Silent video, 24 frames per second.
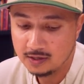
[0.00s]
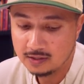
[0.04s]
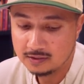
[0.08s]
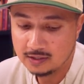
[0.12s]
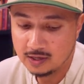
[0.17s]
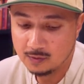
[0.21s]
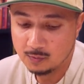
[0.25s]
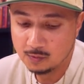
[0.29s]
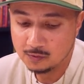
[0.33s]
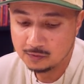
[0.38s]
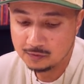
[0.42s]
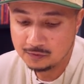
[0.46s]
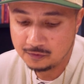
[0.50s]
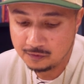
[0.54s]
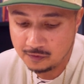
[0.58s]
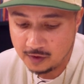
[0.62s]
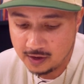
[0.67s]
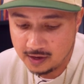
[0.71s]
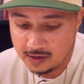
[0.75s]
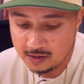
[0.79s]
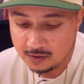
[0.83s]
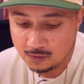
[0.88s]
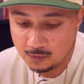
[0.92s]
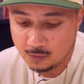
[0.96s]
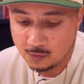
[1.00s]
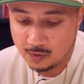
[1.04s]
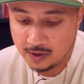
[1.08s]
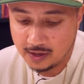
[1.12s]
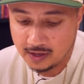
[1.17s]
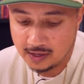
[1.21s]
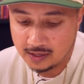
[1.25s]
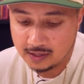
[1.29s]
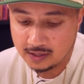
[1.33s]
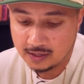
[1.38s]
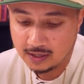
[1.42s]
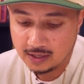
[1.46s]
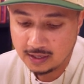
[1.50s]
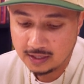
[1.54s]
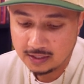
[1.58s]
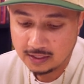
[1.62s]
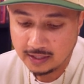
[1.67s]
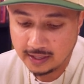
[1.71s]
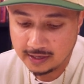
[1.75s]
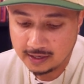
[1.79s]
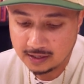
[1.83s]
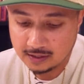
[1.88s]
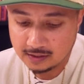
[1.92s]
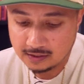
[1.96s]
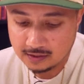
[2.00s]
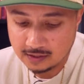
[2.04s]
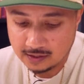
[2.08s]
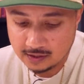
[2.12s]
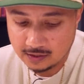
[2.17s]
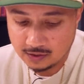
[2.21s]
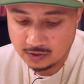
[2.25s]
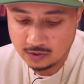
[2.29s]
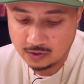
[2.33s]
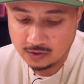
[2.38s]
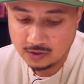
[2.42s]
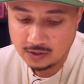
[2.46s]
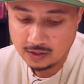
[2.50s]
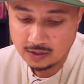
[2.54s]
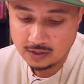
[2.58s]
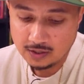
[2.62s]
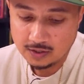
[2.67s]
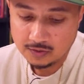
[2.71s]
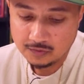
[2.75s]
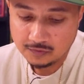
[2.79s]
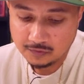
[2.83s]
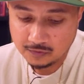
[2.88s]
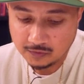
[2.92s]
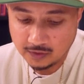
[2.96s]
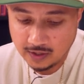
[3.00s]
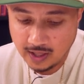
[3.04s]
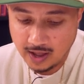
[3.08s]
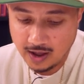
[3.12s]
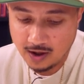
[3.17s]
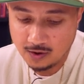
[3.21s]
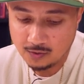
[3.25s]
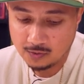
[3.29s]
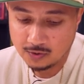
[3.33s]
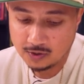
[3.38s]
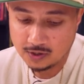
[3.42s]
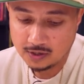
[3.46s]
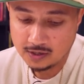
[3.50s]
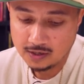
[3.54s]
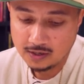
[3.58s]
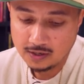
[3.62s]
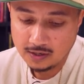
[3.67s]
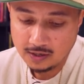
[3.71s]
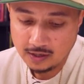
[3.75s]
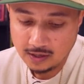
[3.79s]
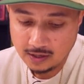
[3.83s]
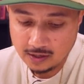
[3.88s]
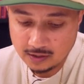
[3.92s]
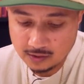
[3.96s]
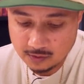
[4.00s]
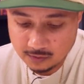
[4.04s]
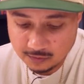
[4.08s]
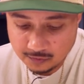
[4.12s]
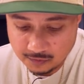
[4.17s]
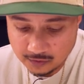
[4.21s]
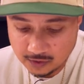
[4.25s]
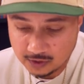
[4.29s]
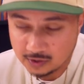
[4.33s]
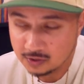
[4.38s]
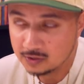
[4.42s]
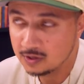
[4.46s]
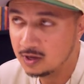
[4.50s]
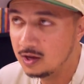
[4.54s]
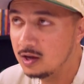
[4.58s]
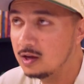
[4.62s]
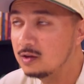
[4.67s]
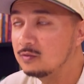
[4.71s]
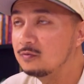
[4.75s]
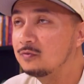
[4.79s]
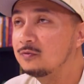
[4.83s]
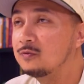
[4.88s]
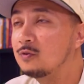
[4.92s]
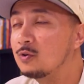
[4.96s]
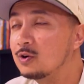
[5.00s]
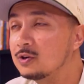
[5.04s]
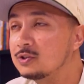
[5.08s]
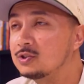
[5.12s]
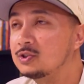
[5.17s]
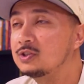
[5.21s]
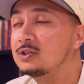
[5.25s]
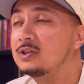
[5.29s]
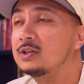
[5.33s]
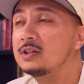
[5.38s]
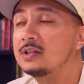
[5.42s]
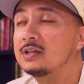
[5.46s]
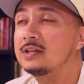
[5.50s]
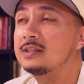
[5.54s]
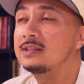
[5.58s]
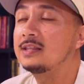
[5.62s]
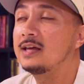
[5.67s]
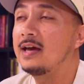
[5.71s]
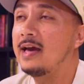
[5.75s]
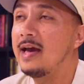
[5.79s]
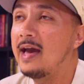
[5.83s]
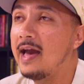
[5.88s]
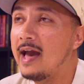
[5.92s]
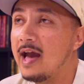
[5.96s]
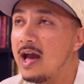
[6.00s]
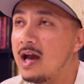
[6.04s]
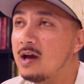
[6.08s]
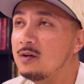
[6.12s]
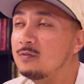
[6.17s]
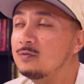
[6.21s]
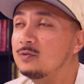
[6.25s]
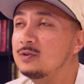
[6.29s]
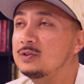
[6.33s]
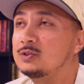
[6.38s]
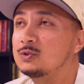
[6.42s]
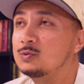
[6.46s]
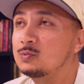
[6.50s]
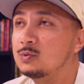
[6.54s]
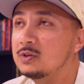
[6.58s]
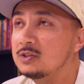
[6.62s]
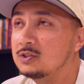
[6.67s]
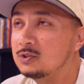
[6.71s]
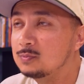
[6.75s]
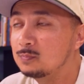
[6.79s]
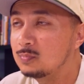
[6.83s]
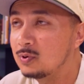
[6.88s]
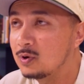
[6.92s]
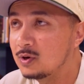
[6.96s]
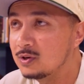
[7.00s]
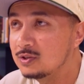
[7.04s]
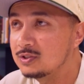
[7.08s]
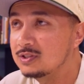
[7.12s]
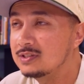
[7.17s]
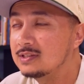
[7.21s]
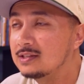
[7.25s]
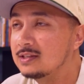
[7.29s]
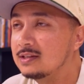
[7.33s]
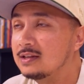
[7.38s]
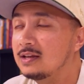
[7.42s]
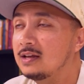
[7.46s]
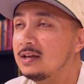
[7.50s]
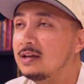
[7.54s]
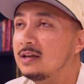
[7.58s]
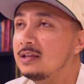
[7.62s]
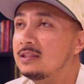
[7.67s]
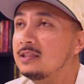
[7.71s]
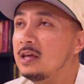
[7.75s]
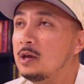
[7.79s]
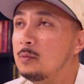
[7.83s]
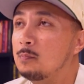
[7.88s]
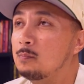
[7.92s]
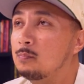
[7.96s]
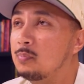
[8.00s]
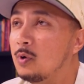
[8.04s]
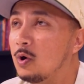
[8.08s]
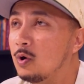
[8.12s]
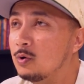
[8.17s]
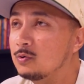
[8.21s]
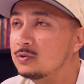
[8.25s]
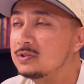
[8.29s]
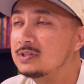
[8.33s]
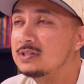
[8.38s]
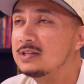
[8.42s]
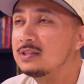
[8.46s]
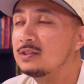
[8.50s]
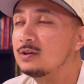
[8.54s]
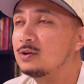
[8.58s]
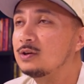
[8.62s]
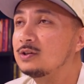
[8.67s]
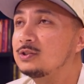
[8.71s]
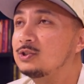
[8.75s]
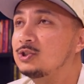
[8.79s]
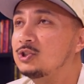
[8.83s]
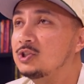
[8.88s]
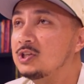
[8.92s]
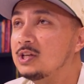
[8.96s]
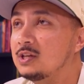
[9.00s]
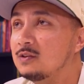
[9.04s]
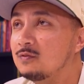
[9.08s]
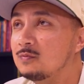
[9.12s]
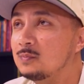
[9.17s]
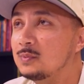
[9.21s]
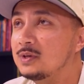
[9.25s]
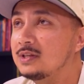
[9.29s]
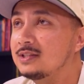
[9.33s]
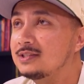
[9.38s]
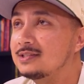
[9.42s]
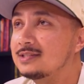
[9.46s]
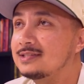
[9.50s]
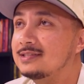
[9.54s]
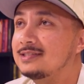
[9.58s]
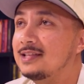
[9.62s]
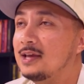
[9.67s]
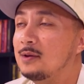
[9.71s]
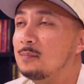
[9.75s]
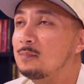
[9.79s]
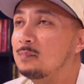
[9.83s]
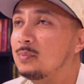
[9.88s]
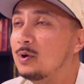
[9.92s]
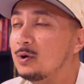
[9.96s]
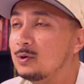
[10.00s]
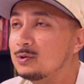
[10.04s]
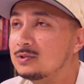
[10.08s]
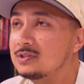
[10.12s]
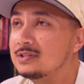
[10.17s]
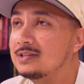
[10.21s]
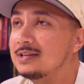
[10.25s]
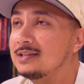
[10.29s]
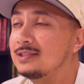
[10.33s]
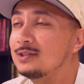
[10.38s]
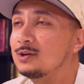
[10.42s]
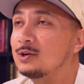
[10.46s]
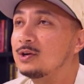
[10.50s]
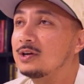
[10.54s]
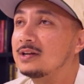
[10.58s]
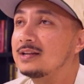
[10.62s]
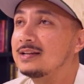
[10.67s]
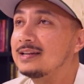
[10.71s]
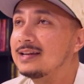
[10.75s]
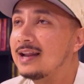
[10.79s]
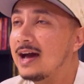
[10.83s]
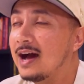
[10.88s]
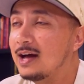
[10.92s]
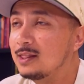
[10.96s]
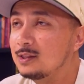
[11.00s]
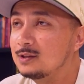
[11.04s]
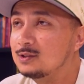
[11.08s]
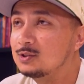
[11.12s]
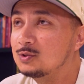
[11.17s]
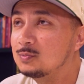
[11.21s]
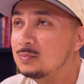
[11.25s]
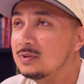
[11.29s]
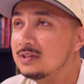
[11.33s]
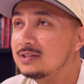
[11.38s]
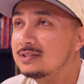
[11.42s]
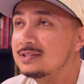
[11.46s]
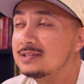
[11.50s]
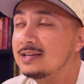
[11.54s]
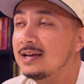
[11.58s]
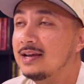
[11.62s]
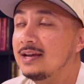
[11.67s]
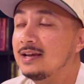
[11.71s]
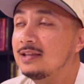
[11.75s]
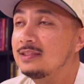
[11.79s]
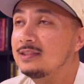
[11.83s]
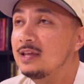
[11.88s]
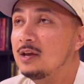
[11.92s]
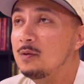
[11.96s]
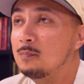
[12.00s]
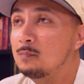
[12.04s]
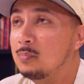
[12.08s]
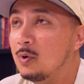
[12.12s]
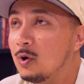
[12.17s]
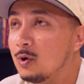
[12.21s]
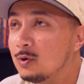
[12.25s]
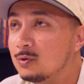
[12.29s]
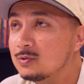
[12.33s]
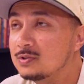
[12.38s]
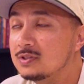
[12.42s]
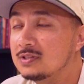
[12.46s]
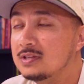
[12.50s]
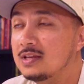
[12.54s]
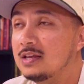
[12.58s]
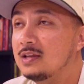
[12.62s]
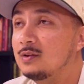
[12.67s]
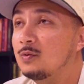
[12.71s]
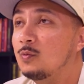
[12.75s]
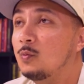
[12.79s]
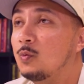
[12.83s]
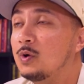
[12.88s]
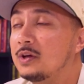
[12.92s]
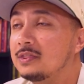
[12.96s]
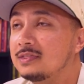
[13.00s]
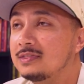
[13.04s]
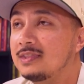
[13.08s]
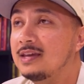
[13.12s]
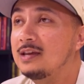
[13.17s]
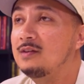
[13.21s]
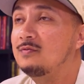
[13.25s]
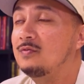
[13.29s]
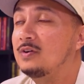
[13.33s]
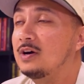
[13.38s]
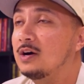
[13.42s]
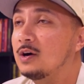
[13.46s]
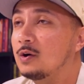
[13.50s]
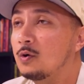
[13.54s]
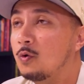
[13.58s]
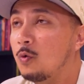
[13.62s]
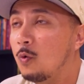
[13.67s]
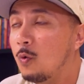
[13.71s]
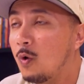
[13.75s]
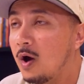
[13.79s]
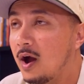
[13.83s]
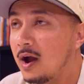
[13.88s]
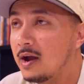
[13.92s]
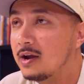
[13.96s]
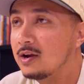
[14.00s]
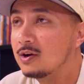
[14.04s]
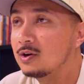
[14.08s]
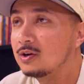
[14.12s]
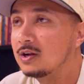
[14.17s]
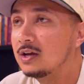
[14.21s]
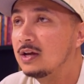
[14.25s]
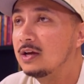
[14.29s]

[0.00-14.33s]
They will fade away like a little flower in the field. Unfortunately, the average rich person, they boast in their achievements, they boast in their acknowledgments, they boast in what they've acquired.